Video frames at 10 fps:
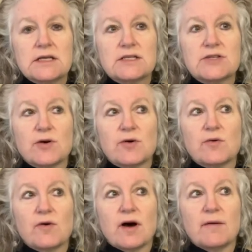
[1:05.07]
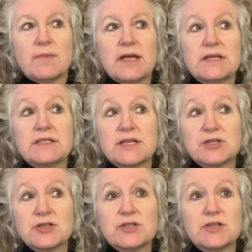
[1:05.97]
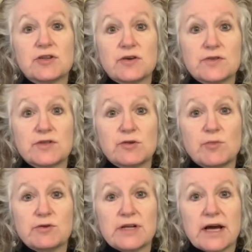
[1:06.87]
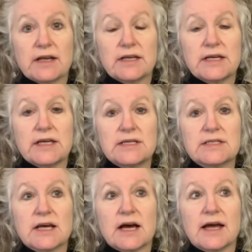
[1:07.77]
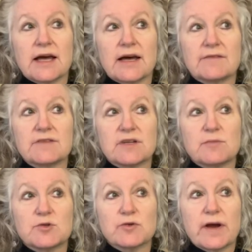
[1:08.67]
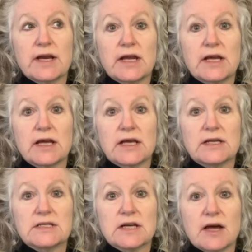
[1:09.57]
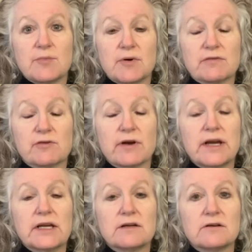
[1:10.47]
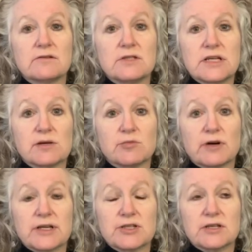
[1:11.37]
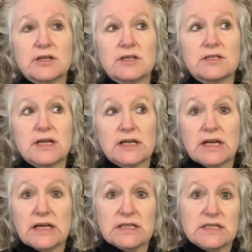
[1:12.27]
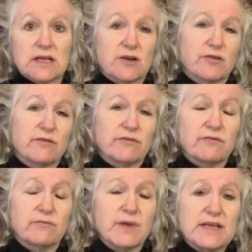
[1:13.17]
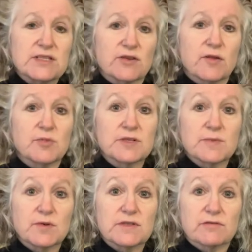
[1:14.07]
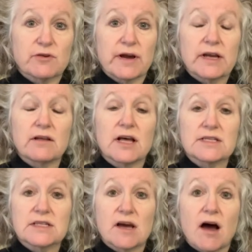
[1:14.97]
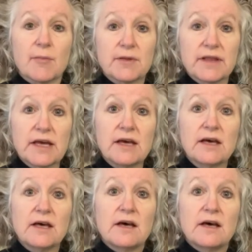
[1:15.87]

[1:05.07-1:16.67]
So um, in addition to those two modalities, I have some training and a type of cranial decompression techniques that are based on the principles of cranial osteopathy.